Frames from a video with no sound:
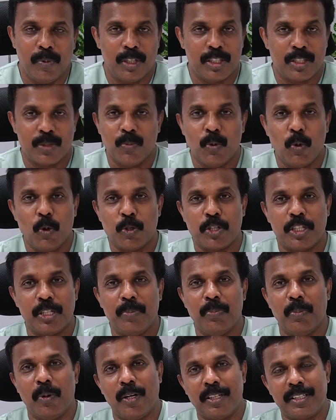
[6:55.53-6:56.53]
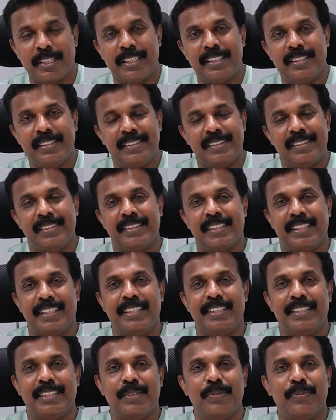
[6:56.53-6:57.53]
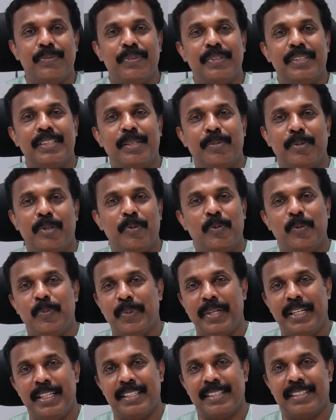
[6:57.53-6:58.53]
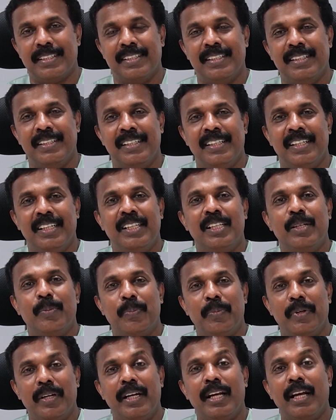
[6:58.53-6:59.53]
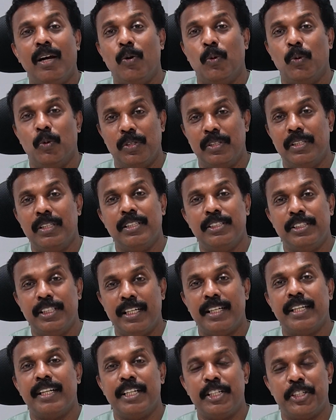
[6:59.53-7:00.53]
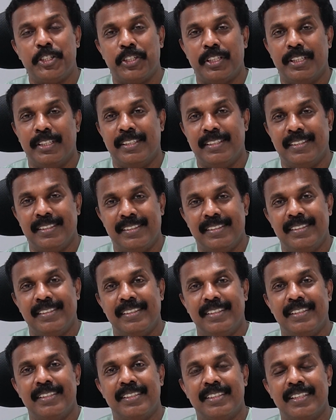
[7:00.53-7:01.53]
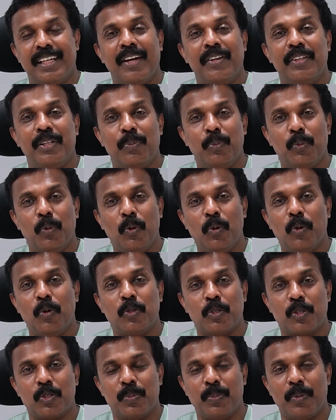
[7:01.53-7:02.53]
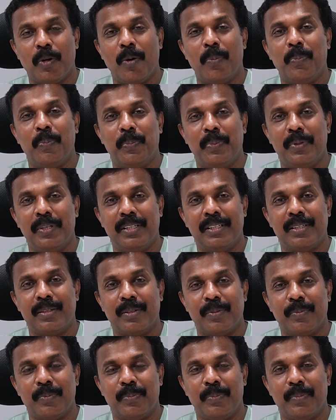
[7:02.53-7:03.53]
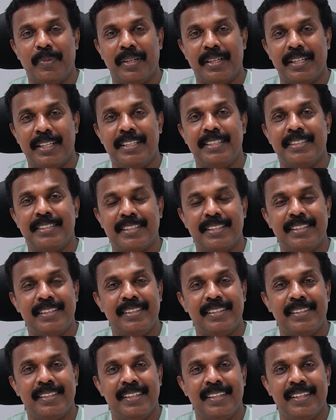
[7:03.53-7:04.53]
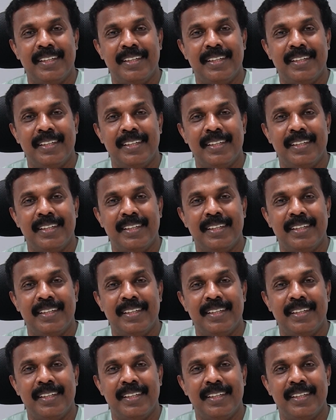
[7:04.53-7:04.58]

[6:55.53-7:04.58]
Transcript: It's most important reason for the abdominal pains. Now the generation is the most popular reason